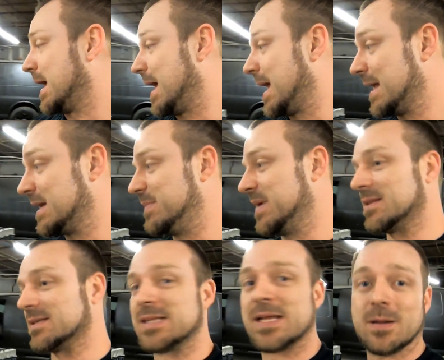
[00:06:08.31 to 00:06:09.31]
I had to pick
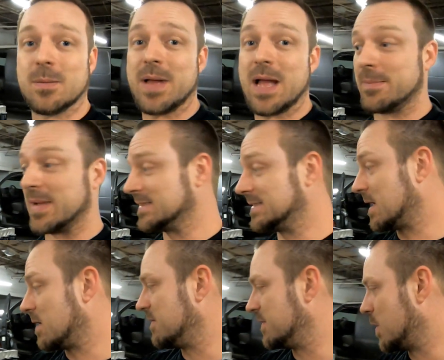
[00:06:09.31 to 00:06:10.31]
this thing up by
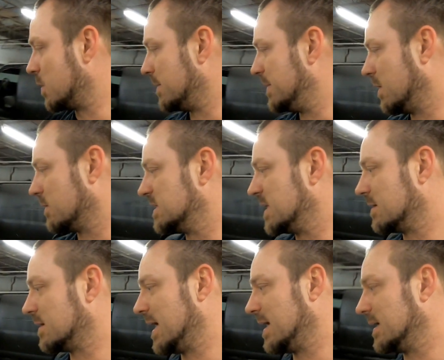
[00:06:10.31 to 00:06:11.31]
myself and throw it up here on the
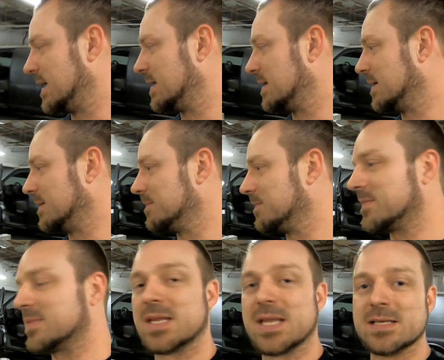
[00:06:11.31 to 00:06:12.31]
tailgate, and
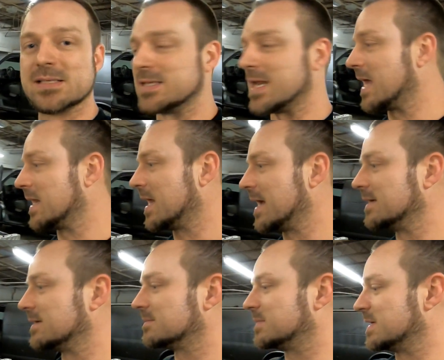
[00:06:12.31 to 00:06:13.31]
it is not
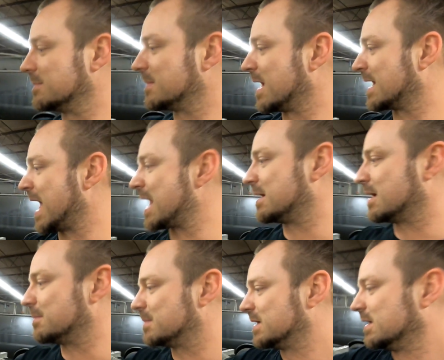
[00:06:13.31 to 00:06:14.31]
light. But I got it
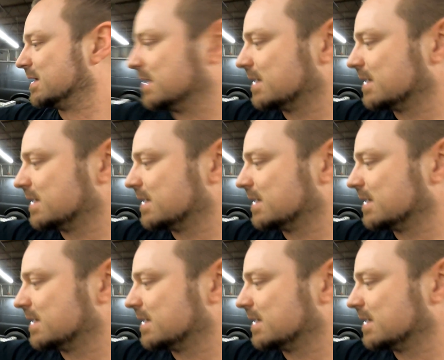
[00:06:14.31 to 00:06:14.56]
up,